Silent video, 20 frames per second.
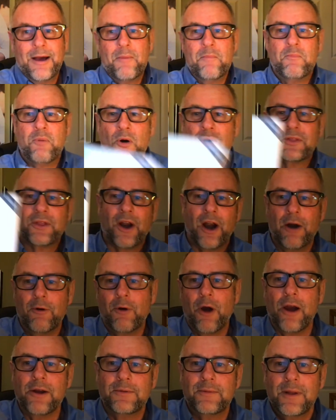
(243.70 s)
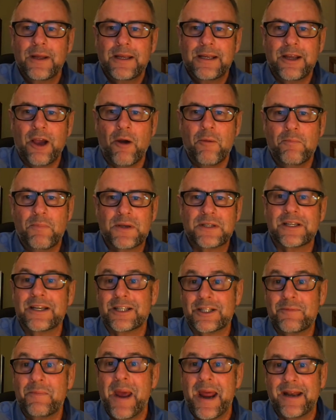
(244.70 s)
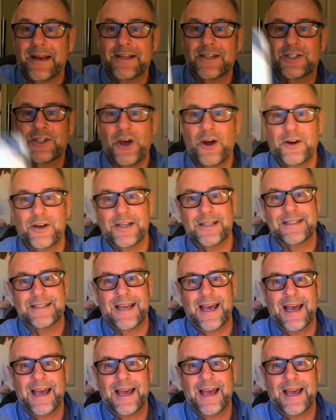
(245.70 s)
book that I wrote, Business Matters, Family